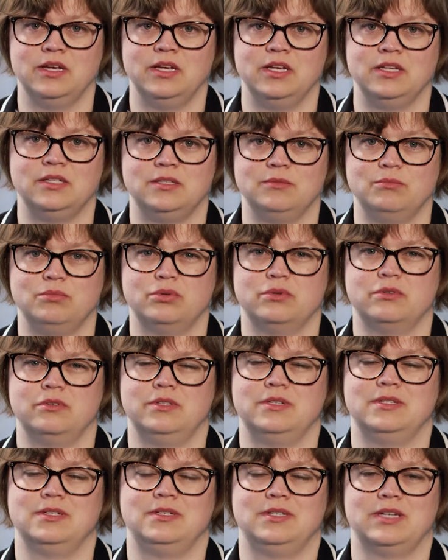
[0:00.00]
it's
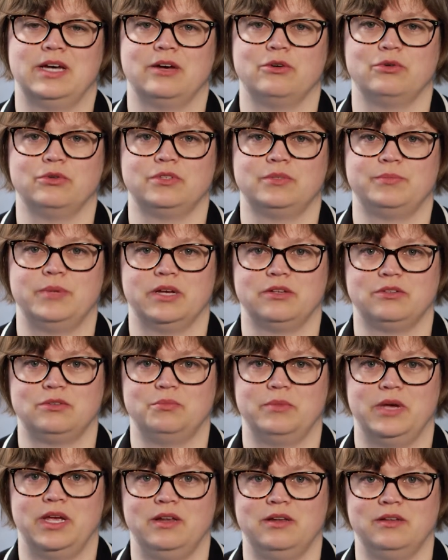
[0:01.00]
important to tackle spousal
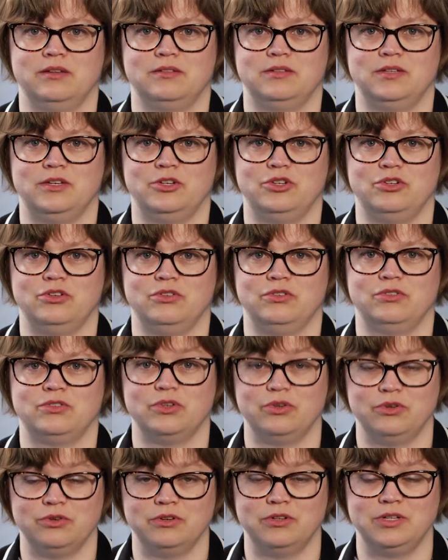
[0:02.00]
maintenance issues
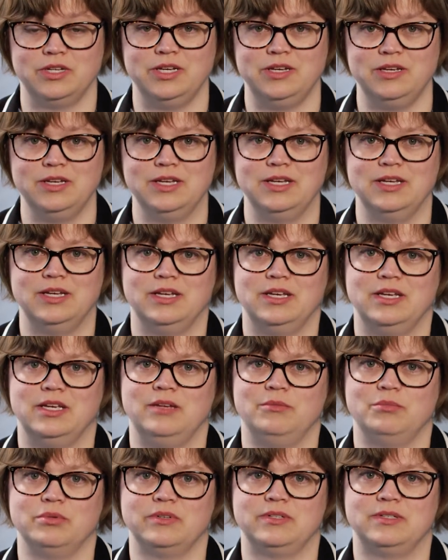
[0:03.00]
early
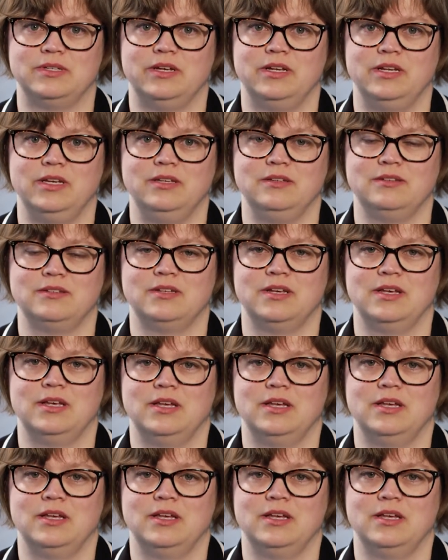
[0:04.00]
in proceedings